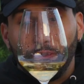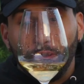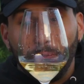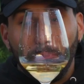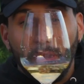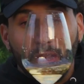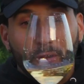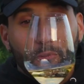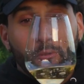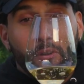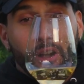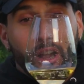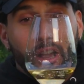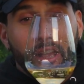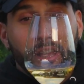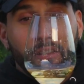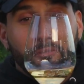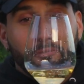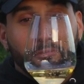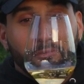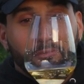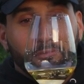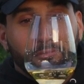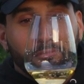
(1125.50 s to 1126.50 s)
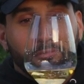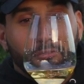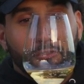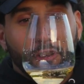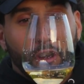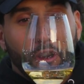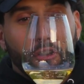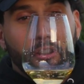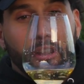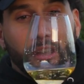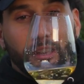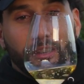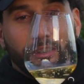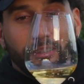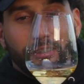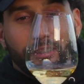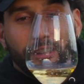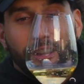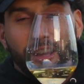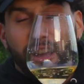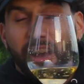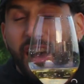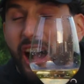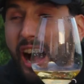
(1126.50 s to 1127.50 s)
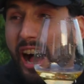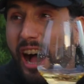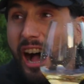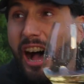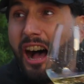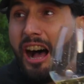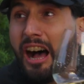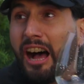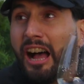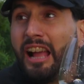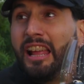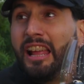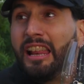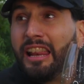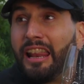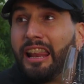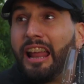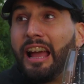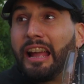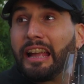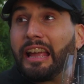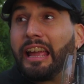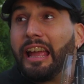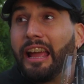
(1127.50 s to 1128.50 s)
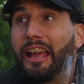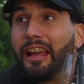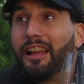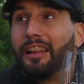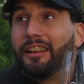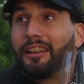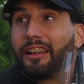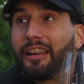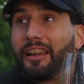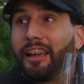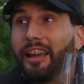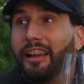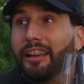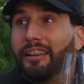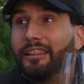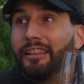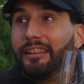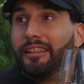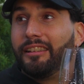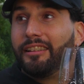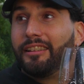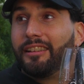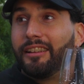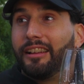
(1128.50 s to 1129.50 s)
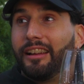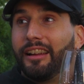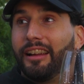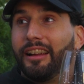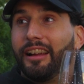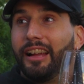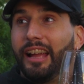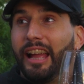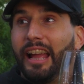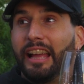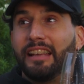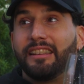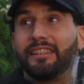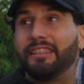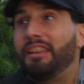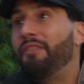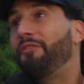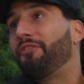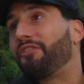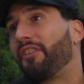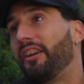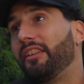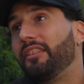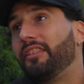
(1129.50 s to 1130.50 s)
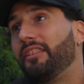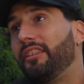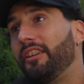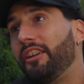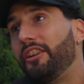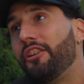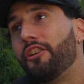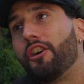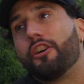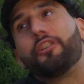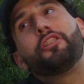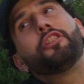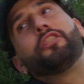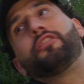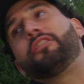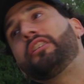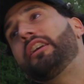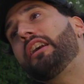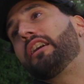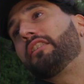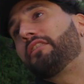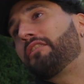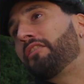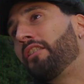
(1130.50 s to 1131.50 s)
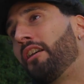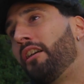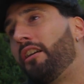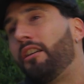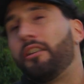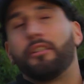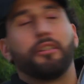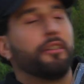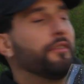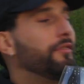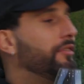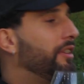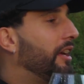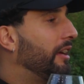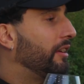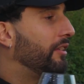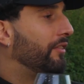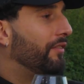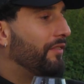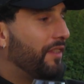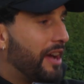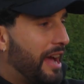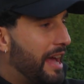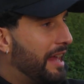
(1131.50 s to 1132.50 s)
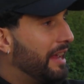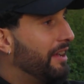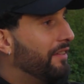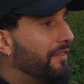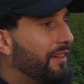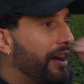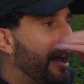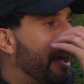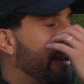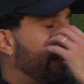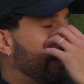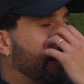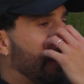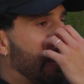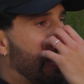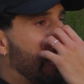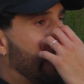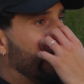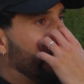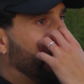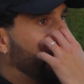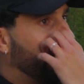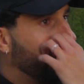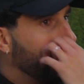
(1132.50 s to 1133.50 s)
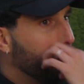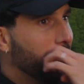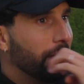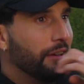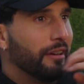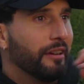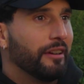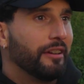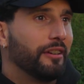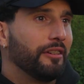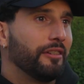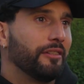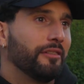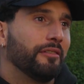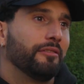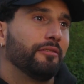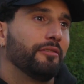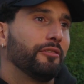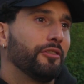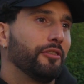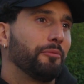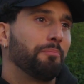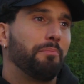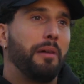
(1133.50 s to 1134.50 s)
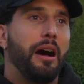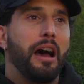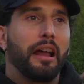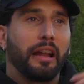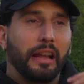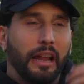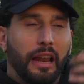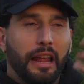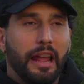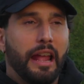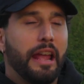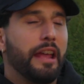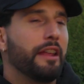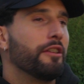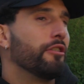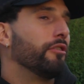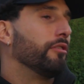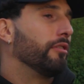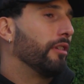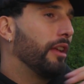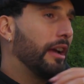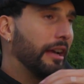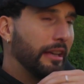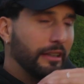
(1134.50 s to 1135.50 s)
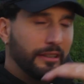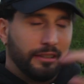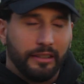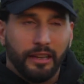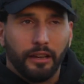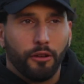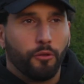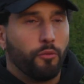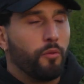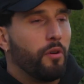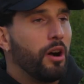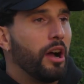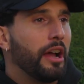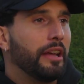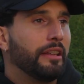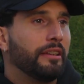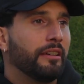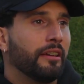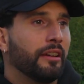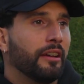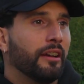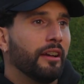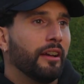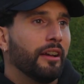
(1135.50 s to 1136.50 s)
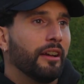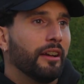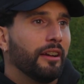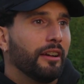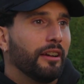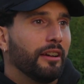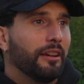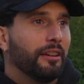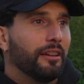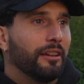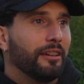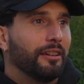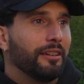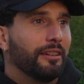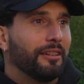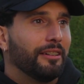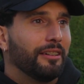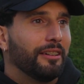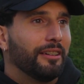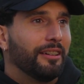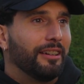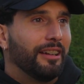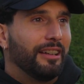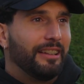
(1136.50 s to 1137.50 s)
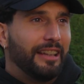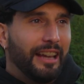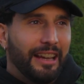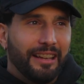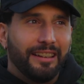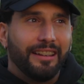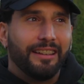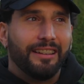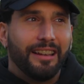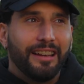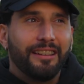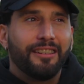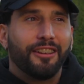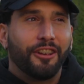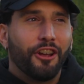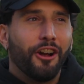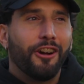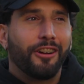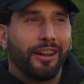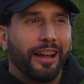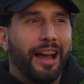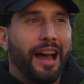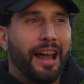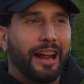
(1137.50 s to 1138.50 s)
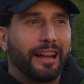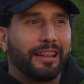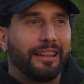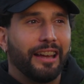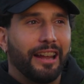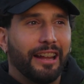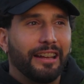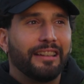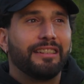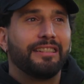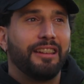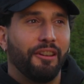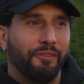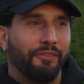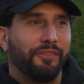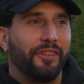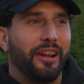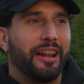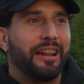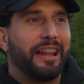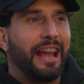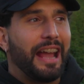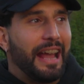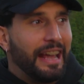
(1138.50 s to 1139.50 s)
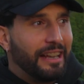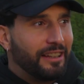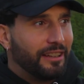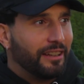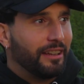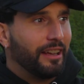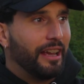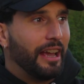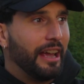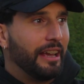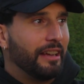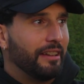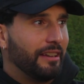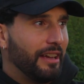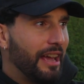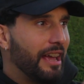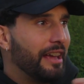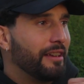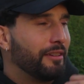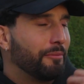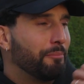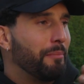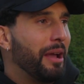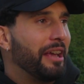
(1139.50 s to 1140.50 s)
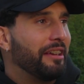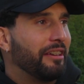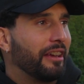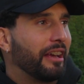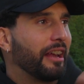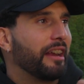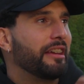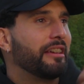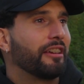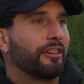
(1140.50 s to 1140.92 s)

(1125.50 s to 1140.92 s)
To be quite honest, I like it because it's different. You know, you see a ton of this very light sparkling or like still white. This got character. It's different. It's basically